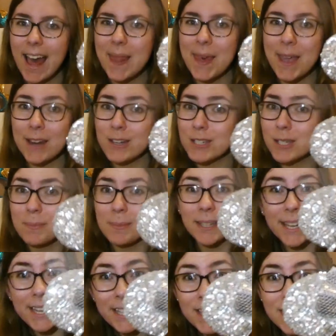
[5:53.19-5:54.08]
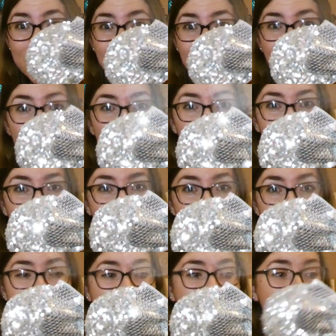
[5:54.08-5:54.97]
They are just the plain silver
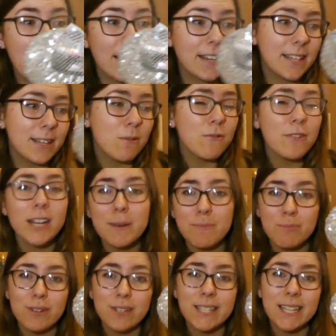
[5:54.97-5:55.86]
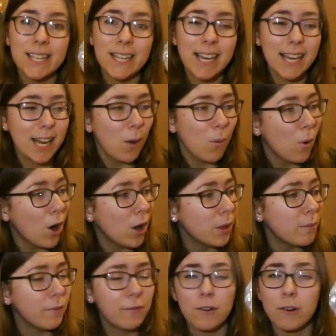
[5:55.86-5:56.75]
ones, and they were really pretty, and I
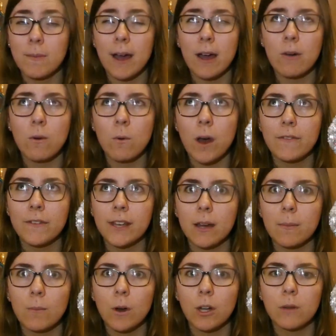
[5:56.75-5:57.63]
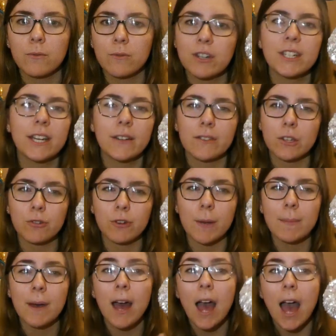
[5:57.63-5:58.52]
wore them for about, I think I wore them for a day of the
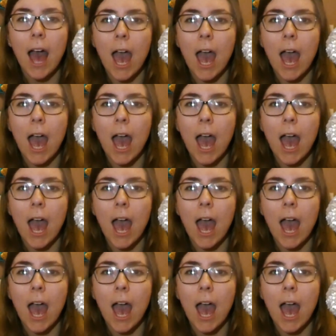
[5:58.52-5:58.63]
trip,